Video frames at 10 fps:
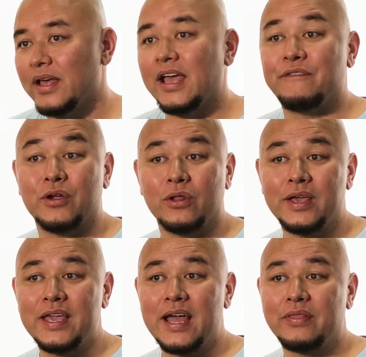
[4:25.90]
If you're
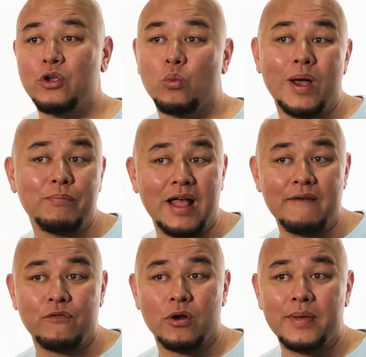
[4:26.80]
looking at your web
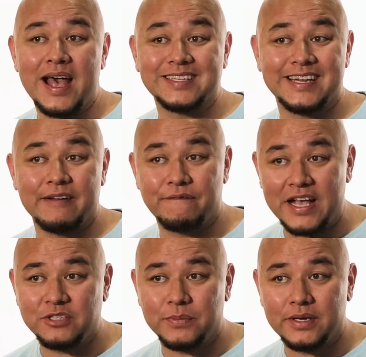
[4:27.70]
platform as an
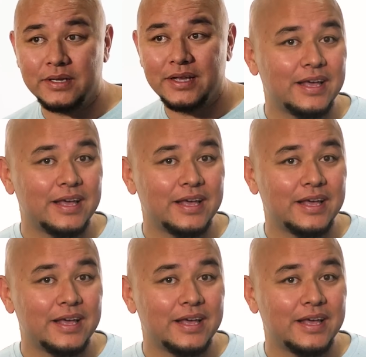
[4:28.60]
investment,